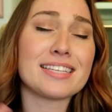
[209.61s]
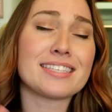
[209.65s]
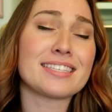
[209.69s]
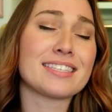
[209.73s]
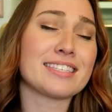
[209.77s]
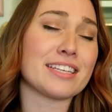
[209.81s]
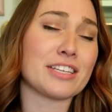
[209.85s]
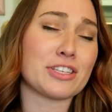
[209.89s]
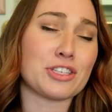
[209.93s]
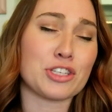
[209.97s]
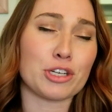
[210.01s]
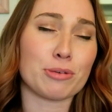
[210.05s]
a
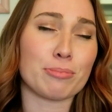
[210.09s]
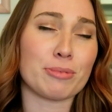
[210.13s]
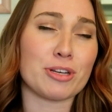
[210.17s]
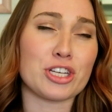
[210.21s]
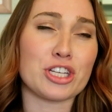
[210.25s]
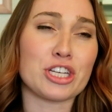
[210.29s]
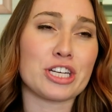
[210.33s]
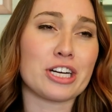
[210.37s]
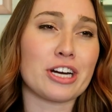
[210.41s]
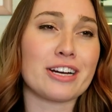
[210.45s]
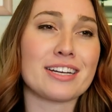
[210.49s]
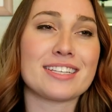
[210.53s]
sister
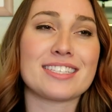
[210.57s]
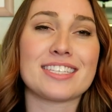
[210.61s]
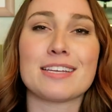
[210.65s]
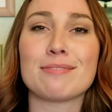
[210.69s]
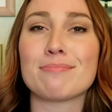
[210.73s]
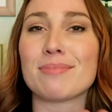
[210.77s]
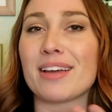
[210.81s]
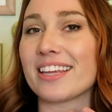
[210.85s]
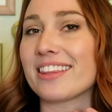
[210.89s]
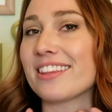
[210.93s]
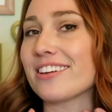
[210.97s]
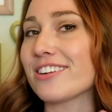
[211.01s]
missionary
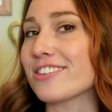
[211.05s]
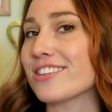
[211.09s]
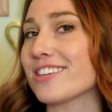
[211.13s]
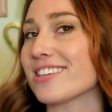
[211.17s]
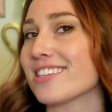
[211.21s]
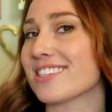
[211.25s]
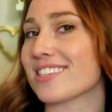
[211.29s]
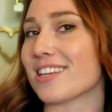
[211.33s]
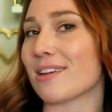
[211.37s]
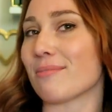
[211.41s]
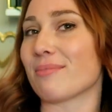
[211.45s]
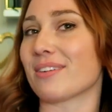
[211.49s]
seem like they're
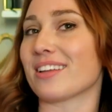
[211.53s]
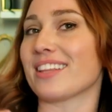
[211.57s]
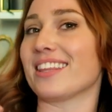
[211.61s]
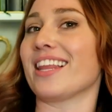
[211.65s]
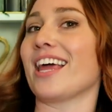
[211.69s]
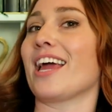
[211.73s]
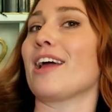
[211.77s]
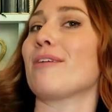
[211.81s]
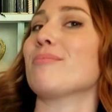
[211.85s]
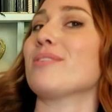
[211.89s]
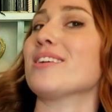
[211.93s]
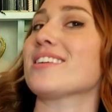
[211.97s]
just some
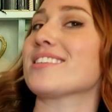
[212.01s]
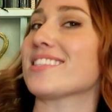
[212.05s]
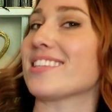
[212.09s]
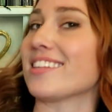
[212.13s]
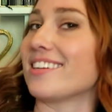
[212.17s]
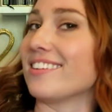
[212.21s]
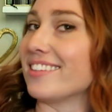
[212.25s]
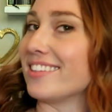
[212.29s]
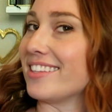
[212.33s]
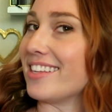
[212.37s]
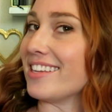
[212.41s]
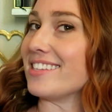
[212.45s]
glamorous
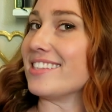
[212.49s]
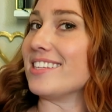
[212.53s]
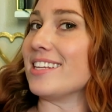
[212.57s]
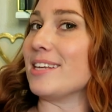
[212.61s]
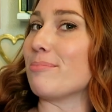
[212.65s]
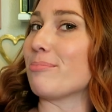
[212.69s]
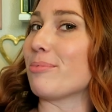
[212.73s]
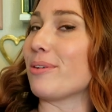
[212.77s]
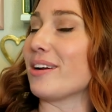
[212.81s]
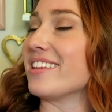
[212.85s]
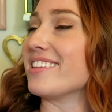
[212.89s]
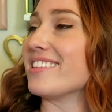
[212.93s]
little
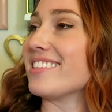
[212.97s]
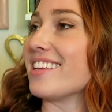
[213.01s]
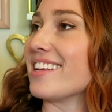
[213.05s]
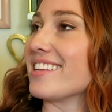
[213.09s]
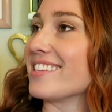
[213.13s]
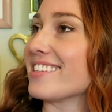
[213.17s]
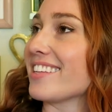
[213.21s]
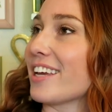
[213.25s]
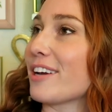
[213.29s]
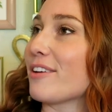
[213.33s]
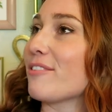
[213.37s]
Disney princess,